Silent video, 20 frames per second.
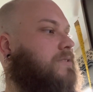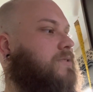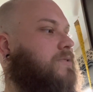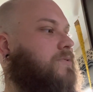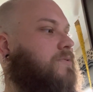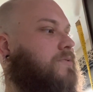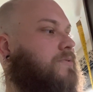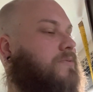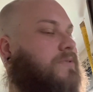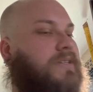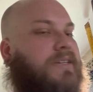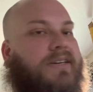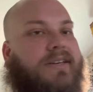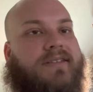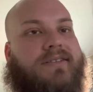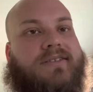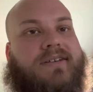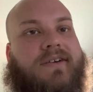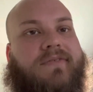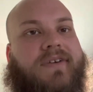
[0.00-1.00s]
2
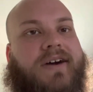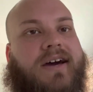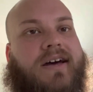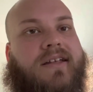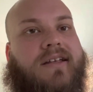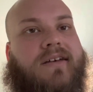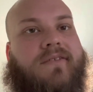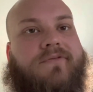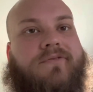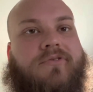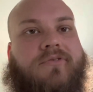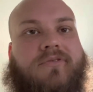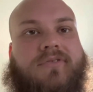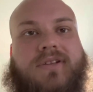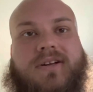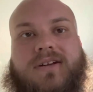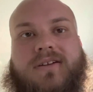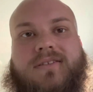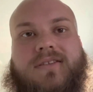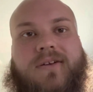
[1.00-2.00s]
tins I've had of
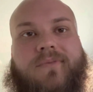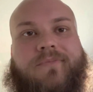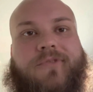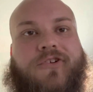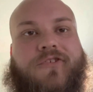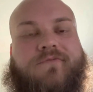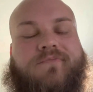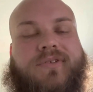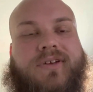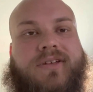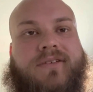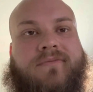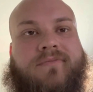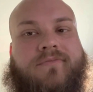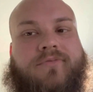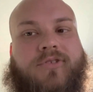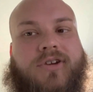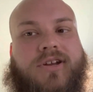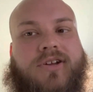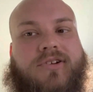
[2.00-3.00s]
Orlik. They've both been
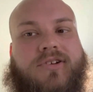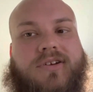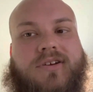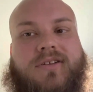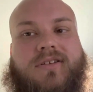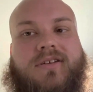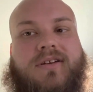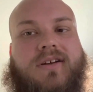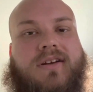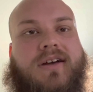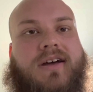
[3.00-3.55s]
pretty good.